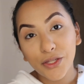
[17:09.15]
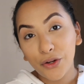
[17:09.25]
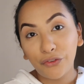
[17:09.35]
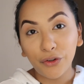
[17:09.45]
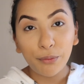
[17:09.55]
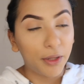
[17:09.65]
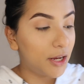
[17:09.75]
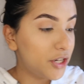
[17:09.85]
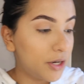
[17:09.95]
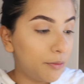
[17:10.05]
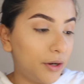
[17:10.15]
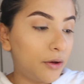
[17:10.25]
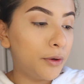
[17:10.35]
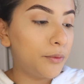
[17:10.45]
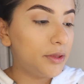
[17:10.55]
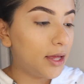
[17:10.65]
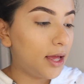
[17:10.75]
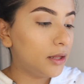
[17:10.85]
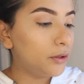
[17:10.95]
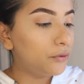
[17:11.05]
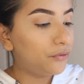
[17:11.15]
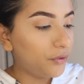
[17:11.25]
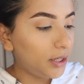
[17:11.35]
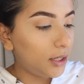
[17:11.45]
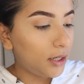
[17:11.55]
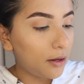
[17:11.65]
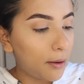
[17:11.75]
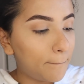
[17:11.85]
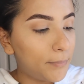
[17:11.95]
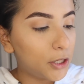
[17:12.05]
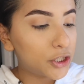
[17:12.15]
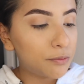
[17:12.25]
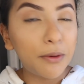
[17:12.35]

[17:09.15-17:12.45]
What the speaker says: so for blush, I'm gonna go in with the E.L.F Blush